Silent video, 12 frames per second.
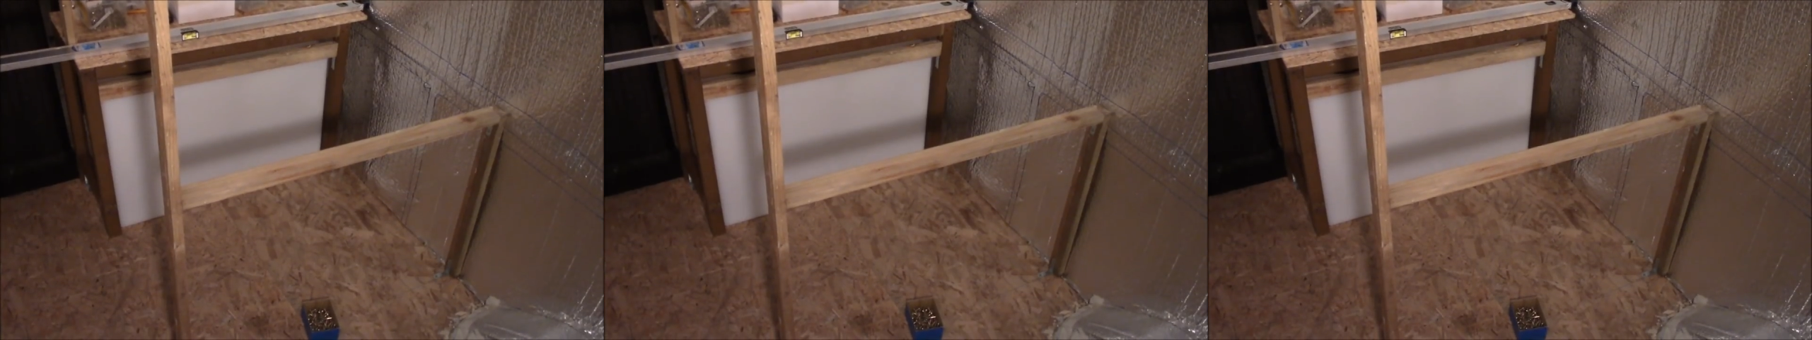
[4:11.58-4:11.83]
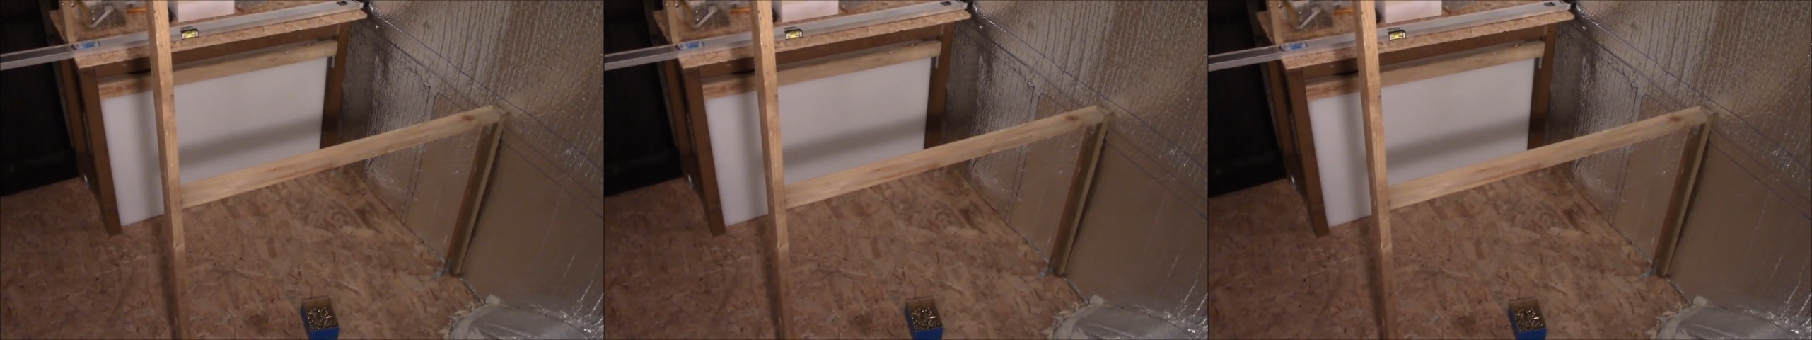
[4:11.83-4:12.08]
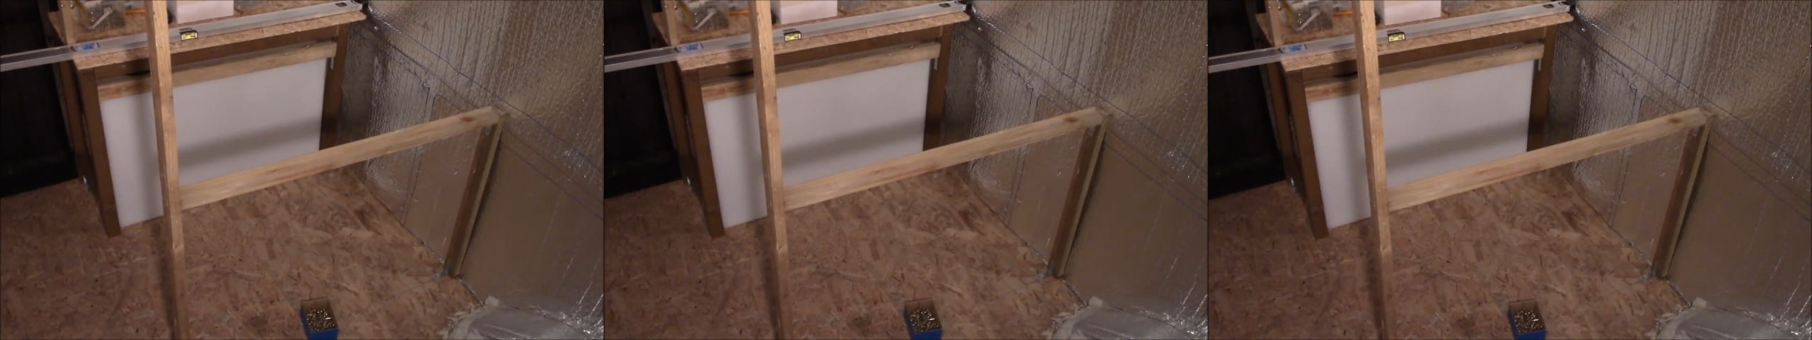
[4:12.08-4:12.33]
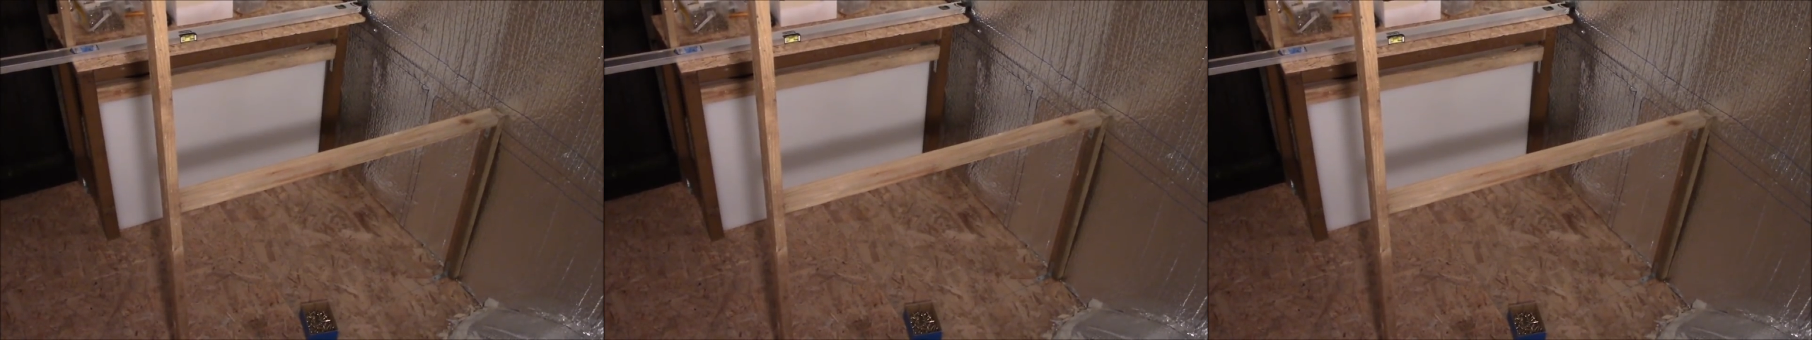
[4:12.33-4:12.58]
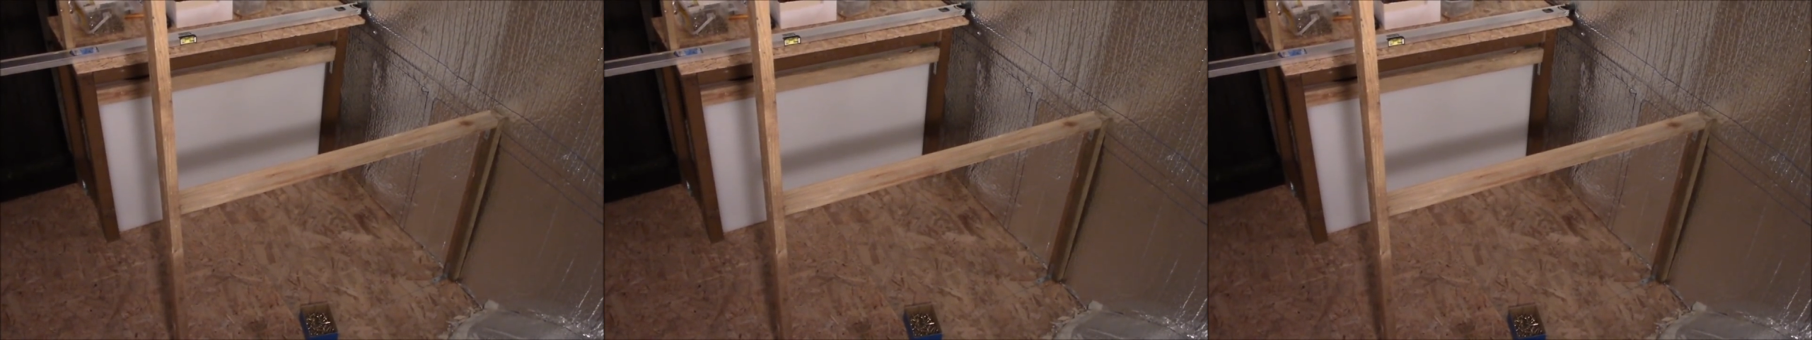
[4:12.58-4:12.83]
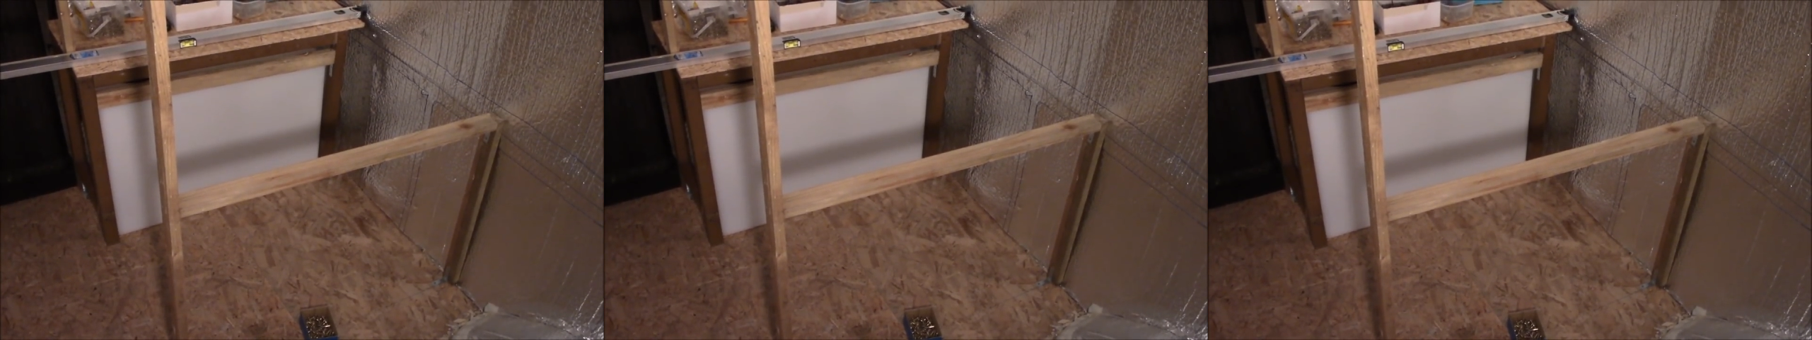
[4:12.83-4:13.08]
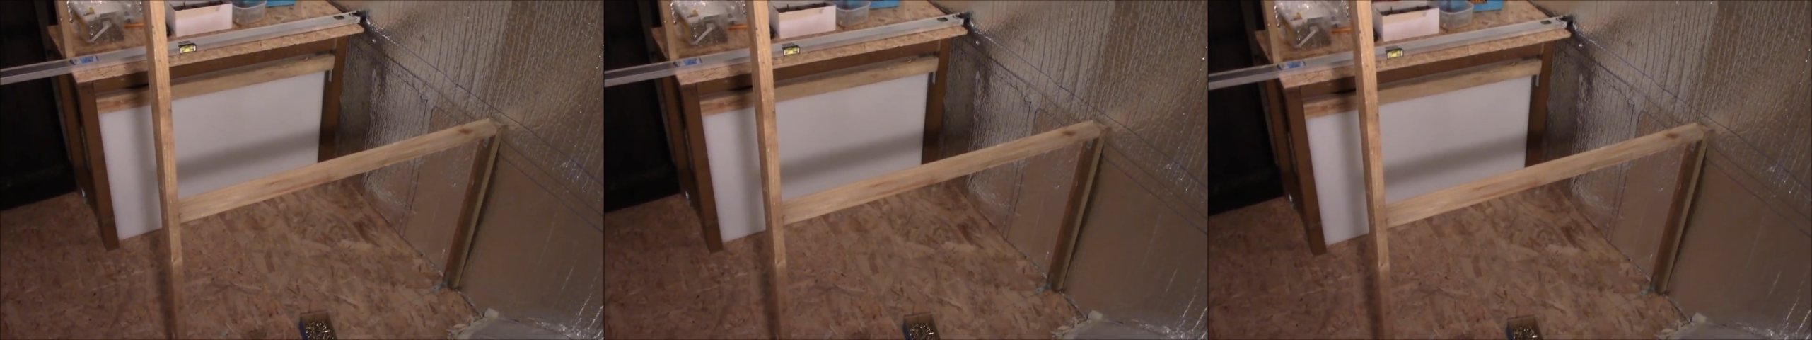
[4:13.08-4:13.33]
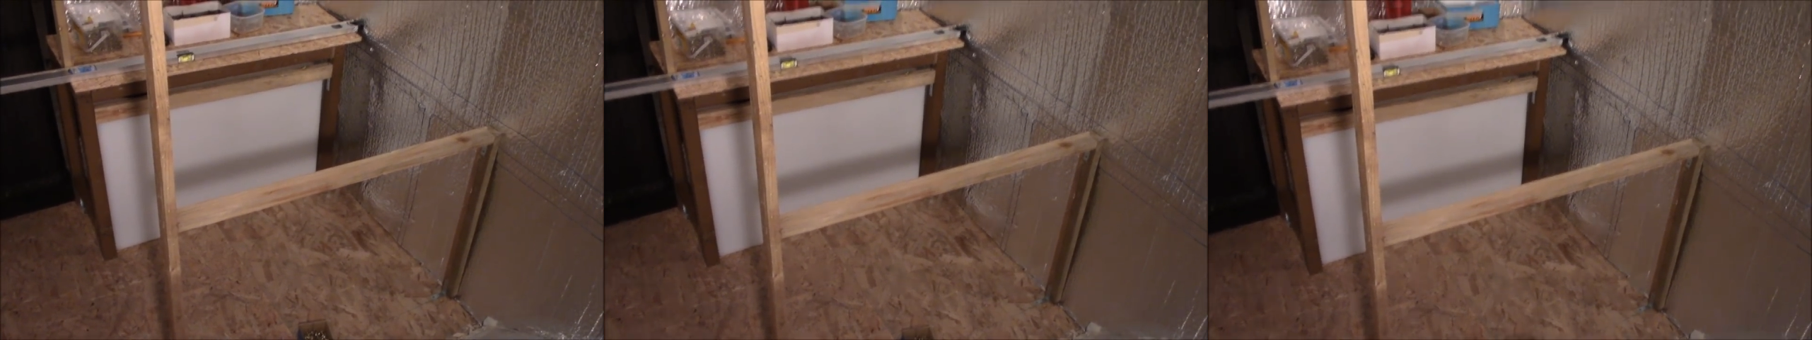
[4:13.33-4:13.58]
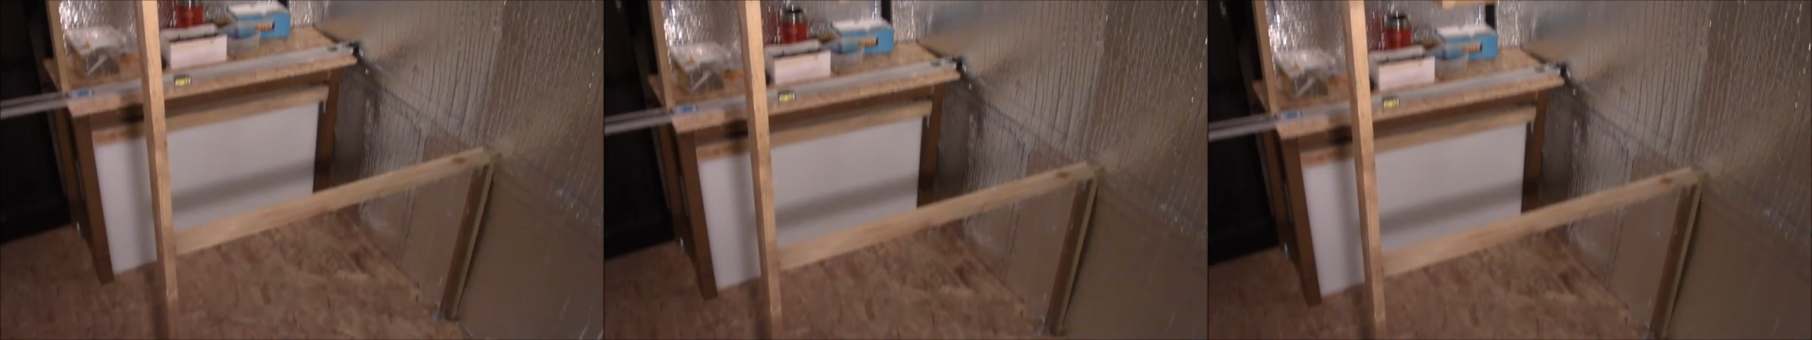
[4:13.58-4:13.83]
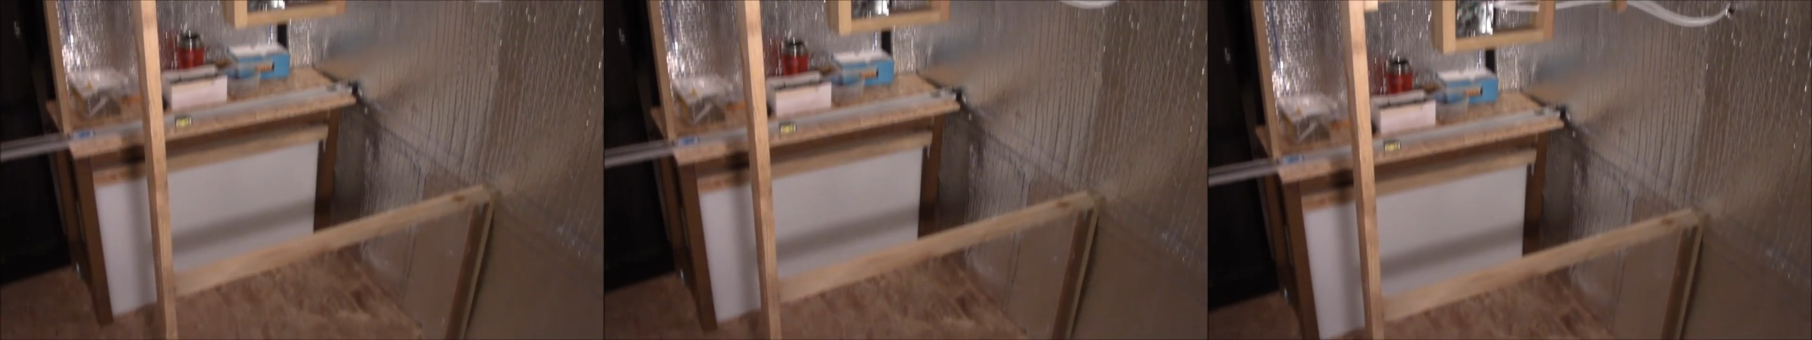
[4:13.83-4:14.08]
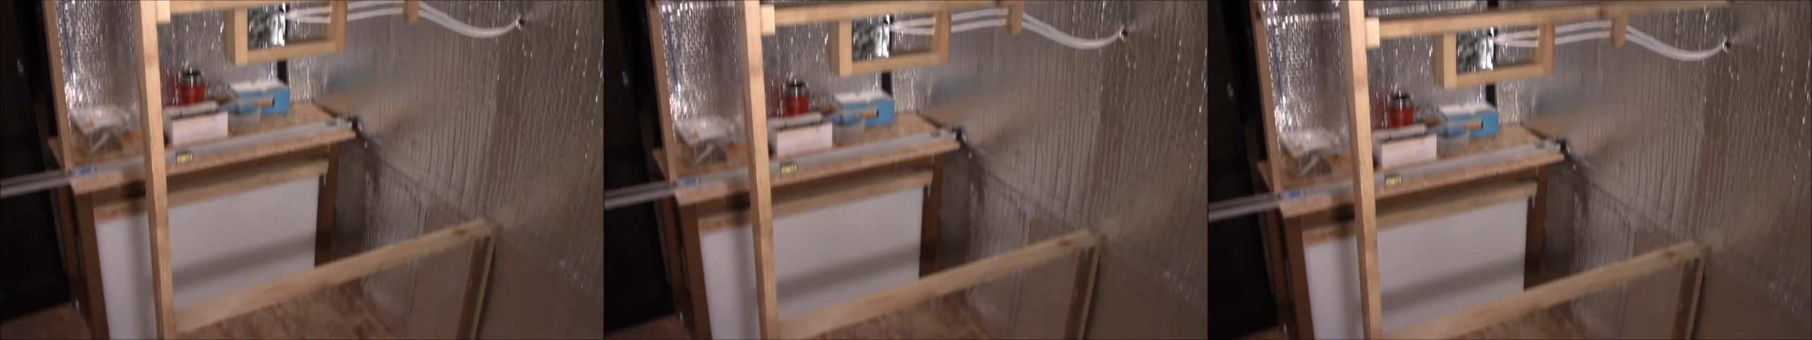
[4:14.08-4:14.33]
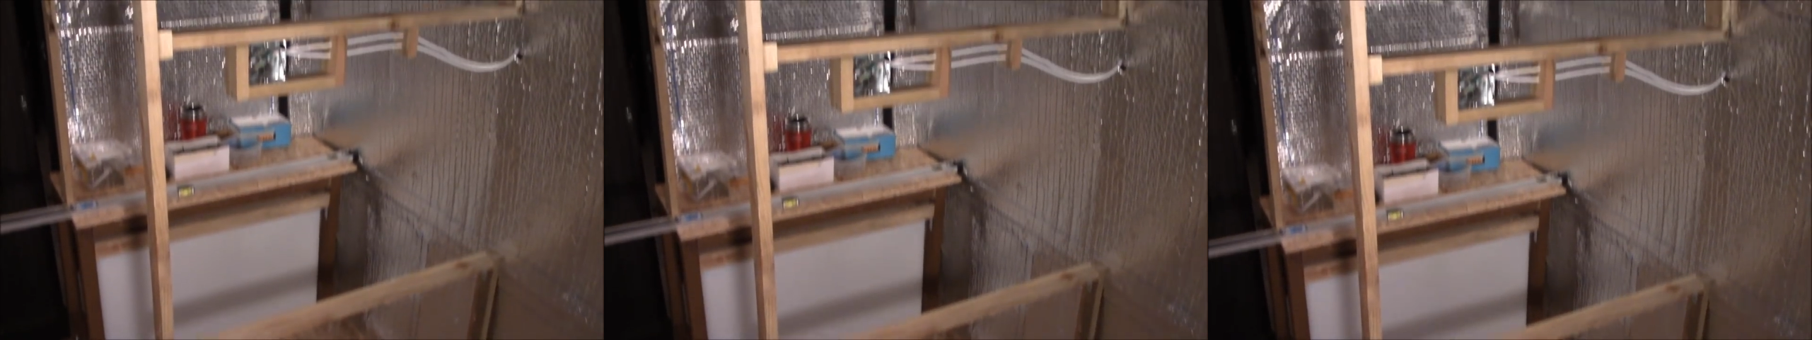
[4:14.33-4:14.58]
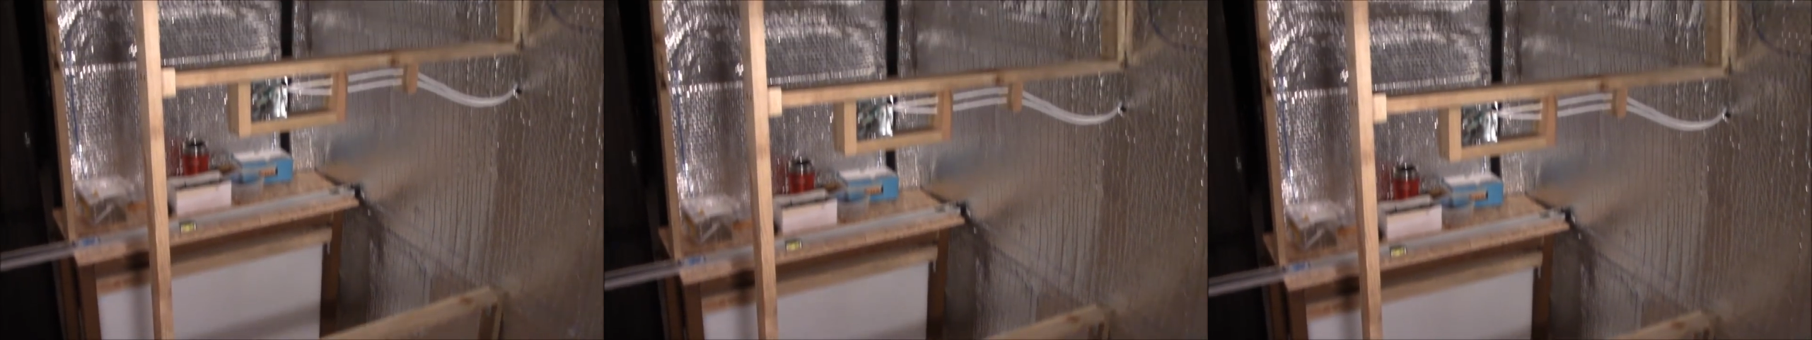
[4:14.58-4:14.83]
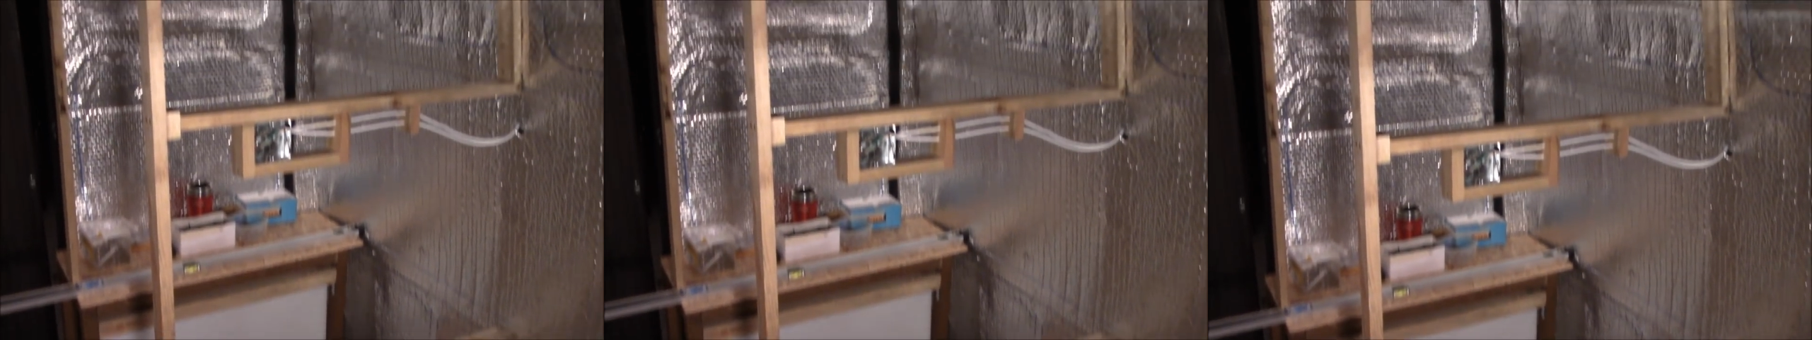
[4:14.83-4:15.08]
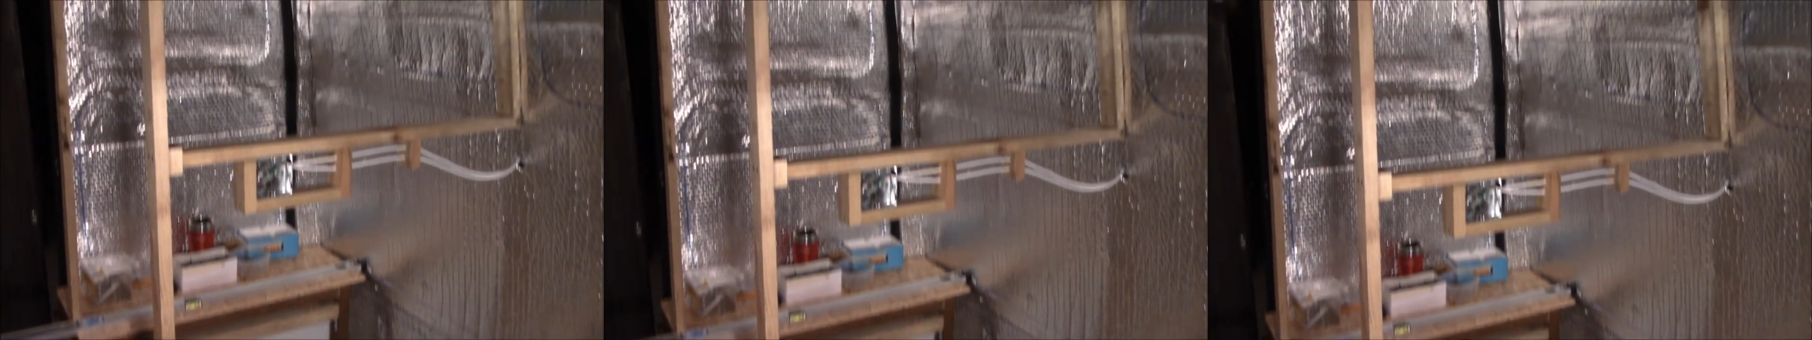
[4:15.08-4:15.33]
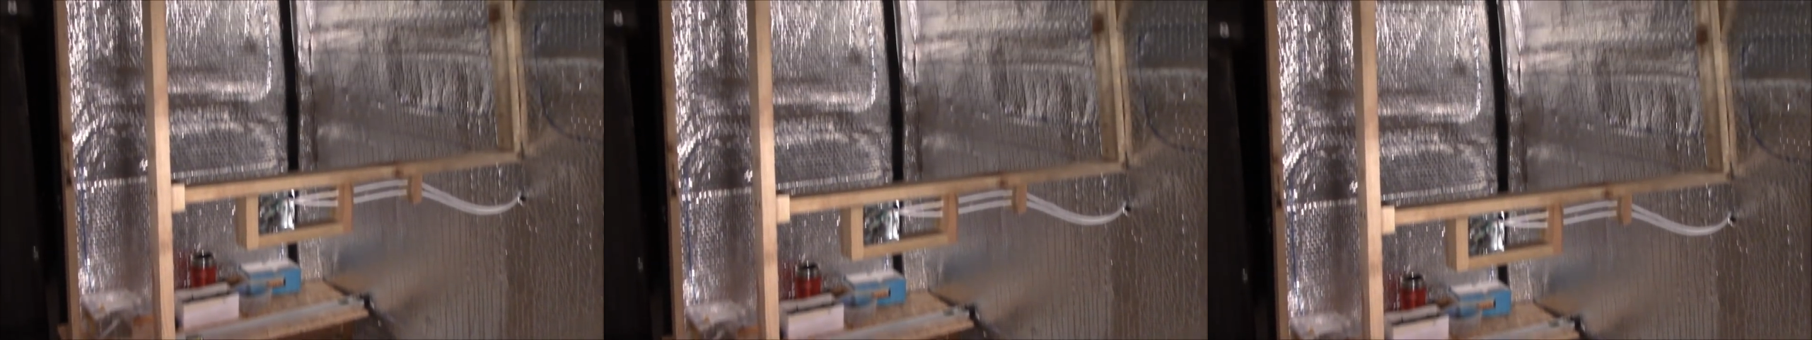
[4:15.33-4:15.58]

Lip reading: (no speaker visible)